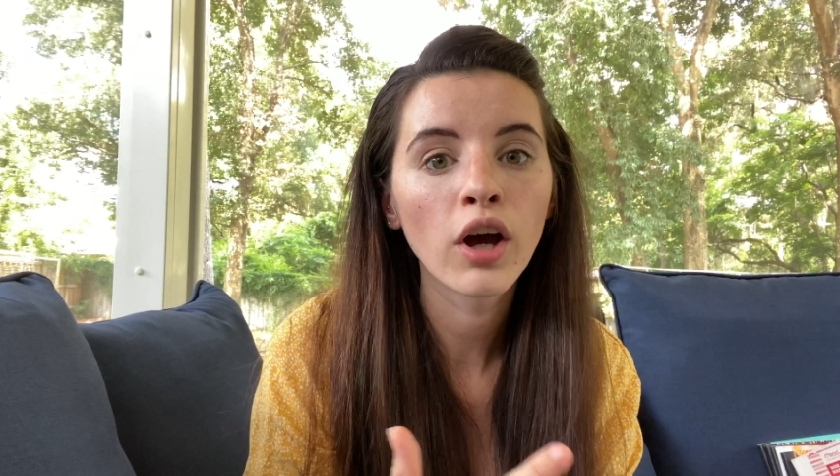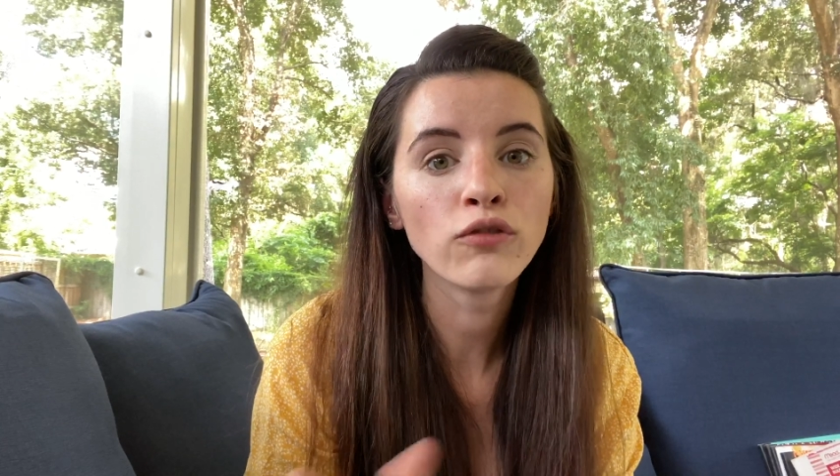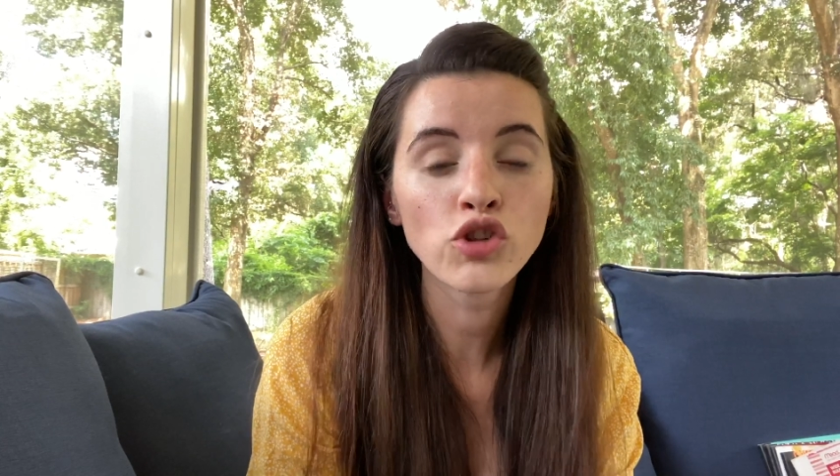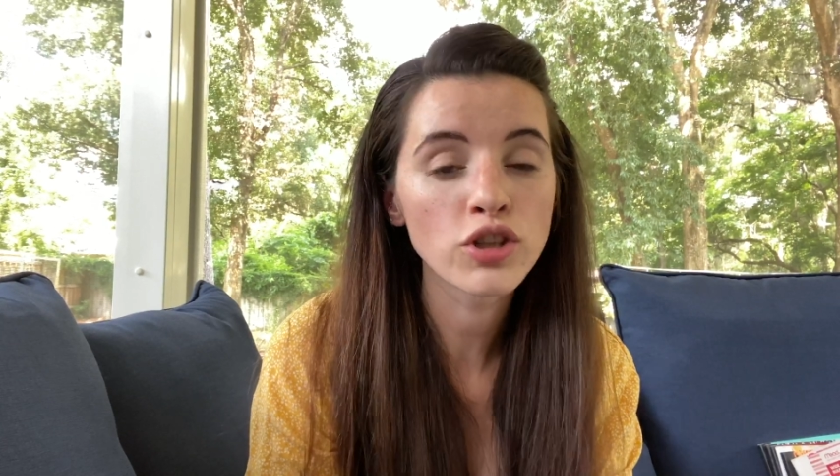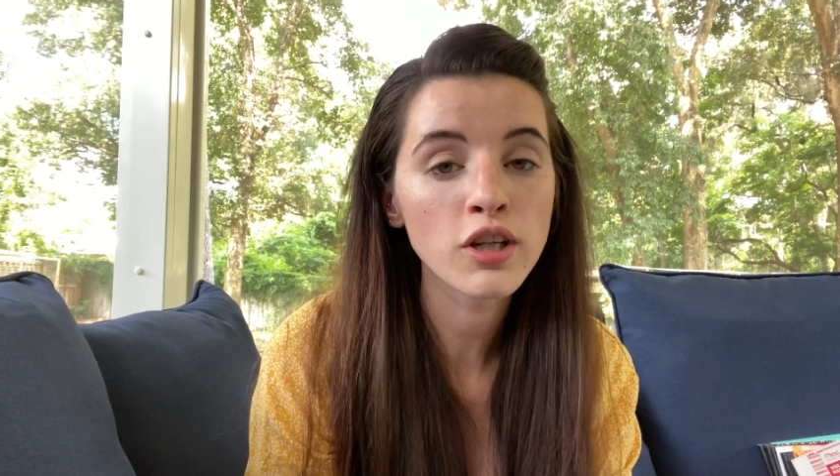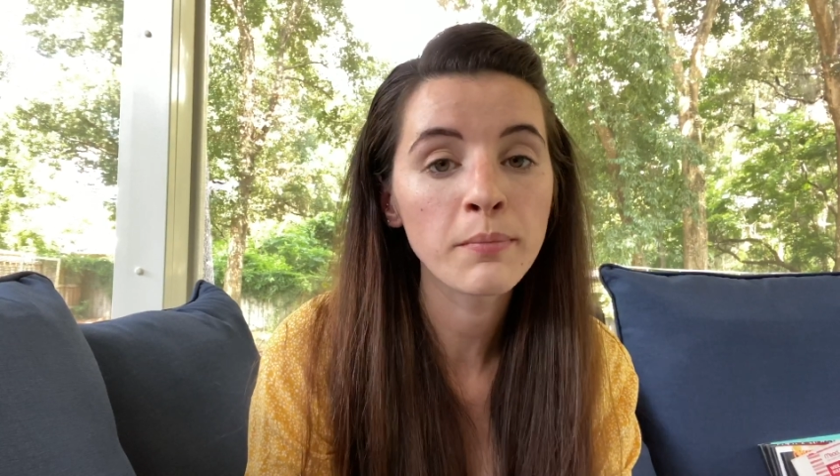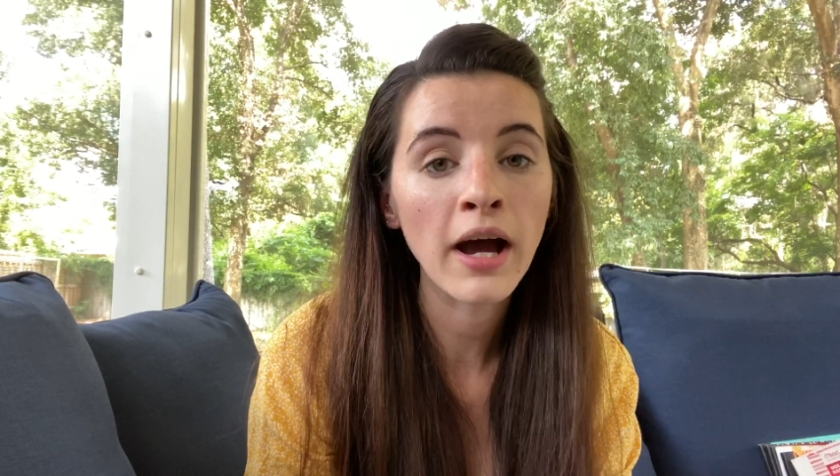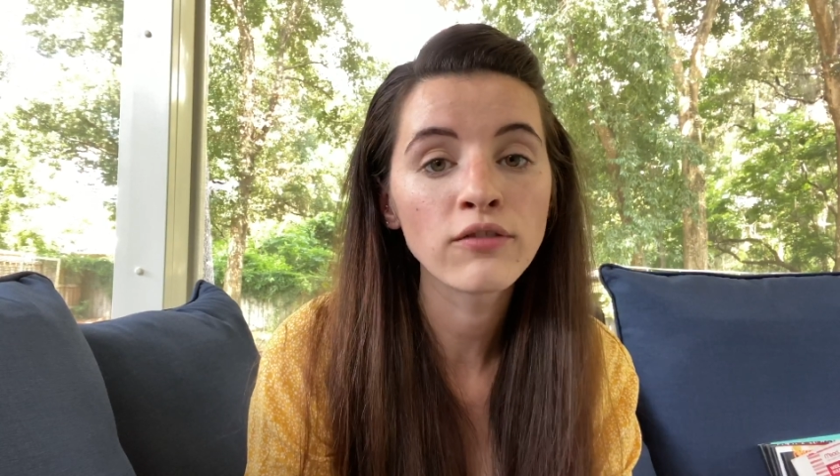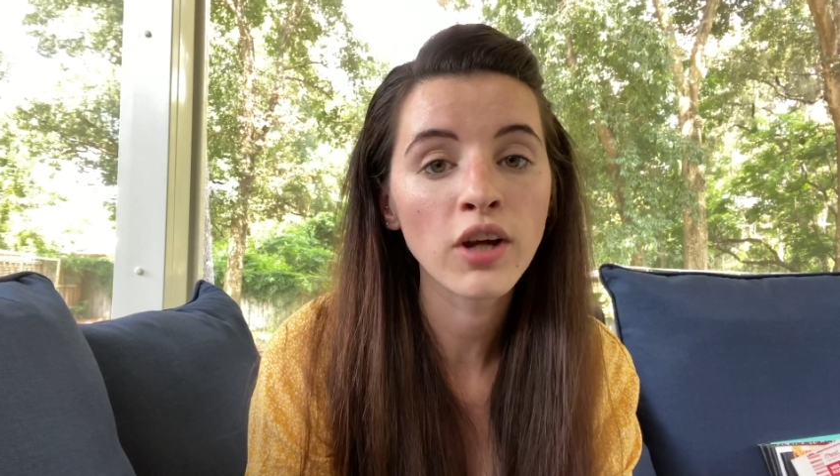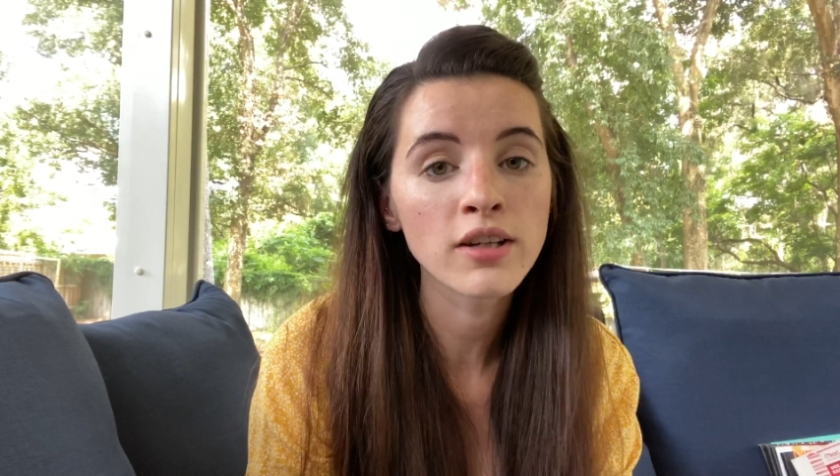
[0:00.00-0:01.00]
have just come
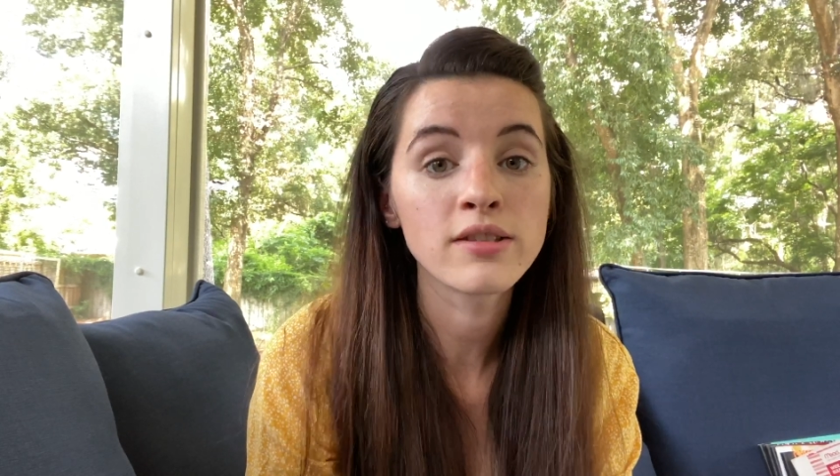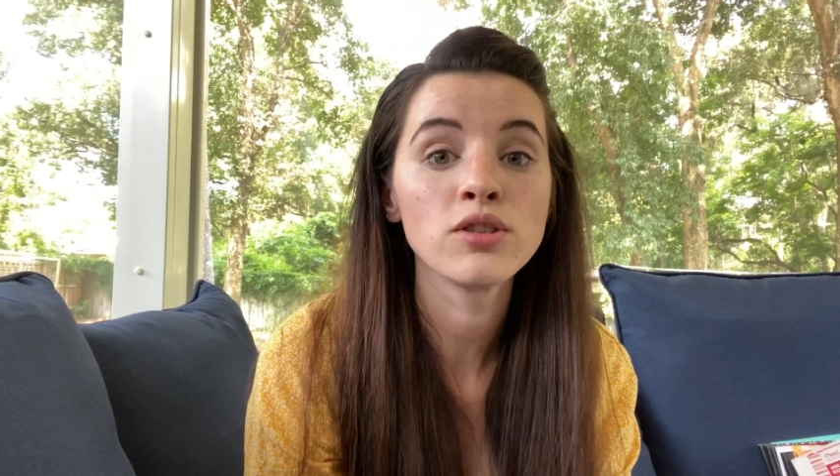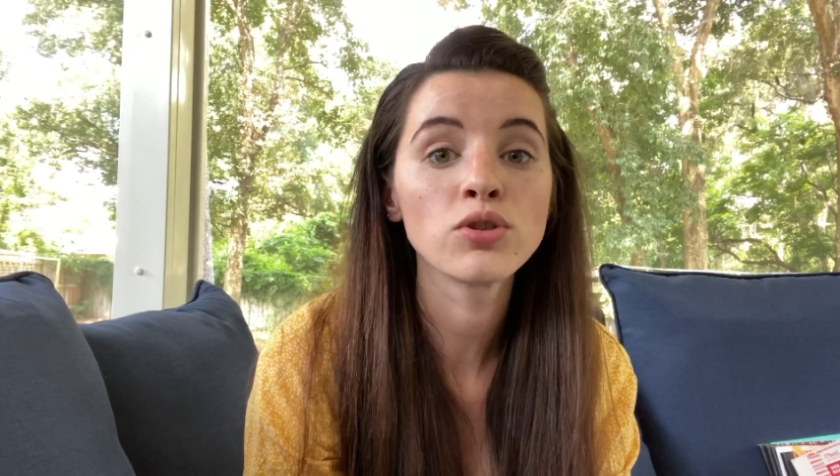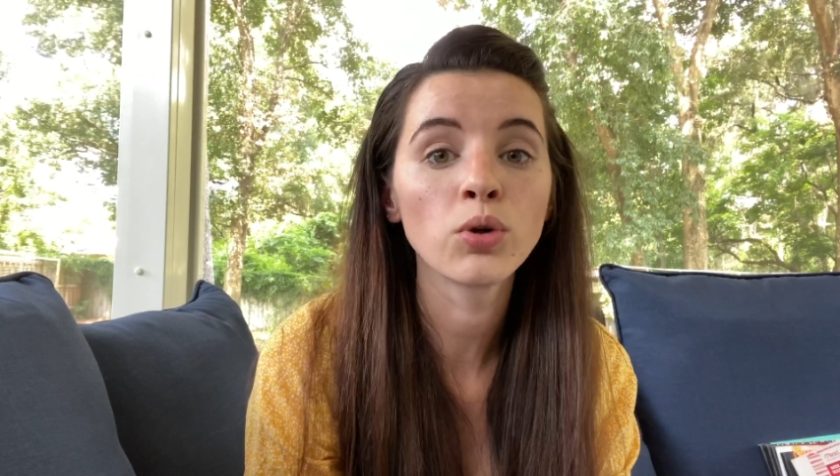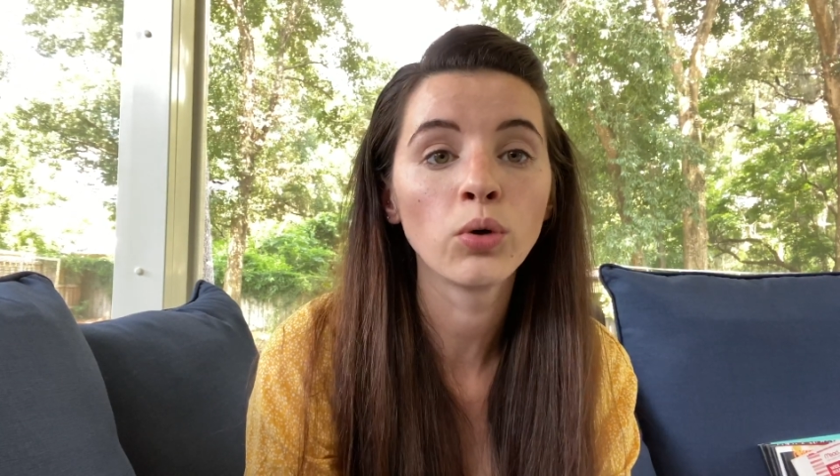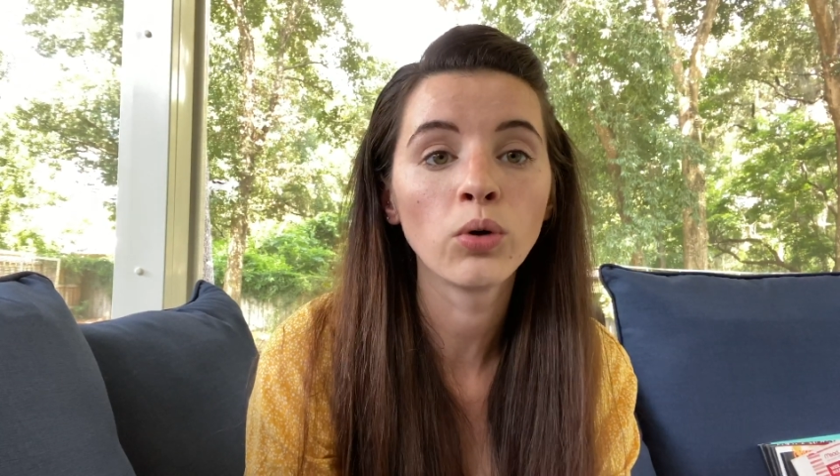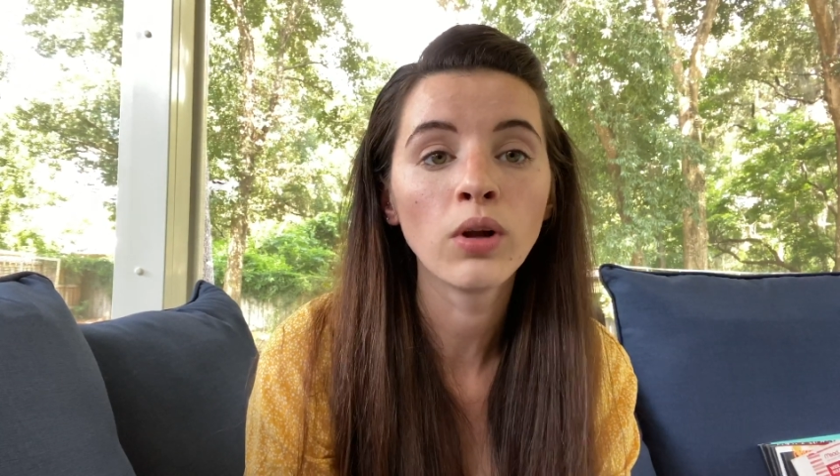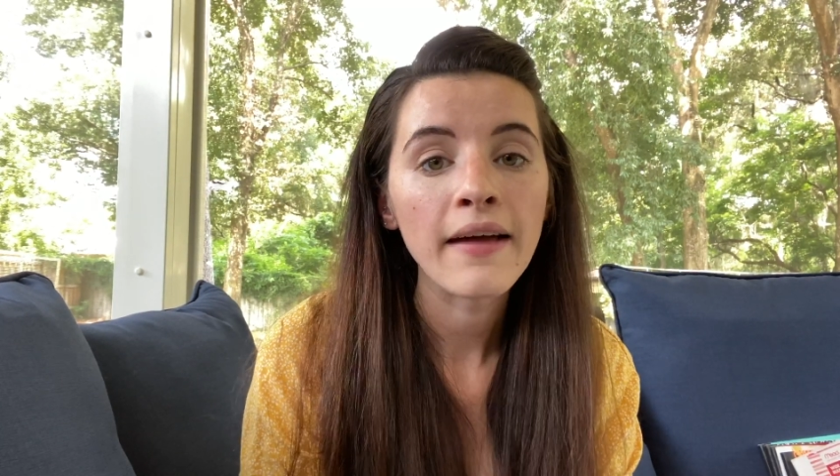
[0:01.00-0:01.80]
out of nursing school